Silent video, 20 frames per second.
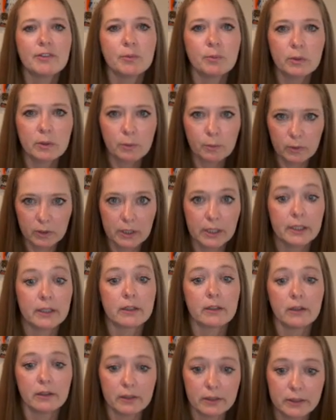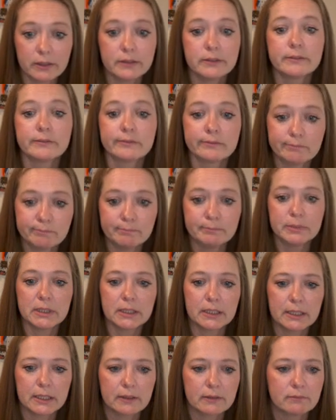and we're working on
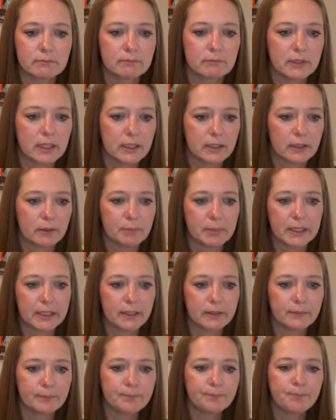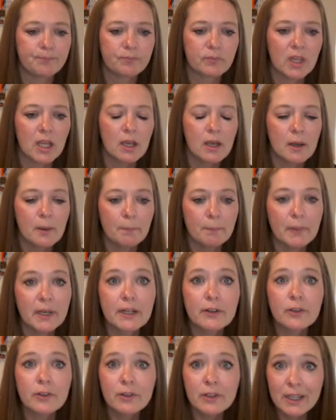building that up again.
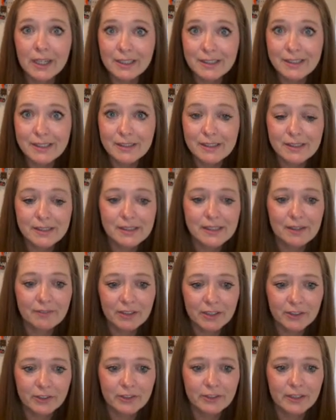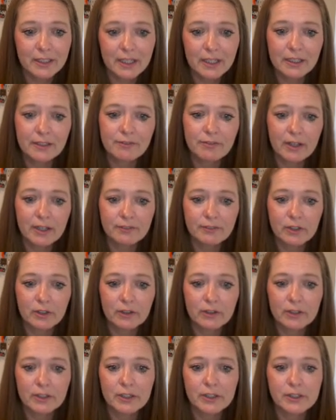Medical had
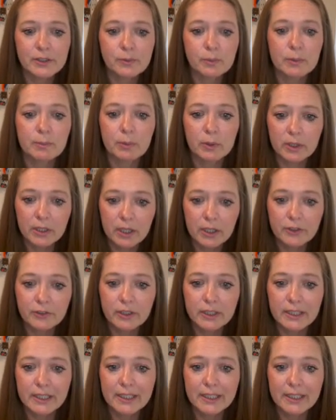$785. We put 100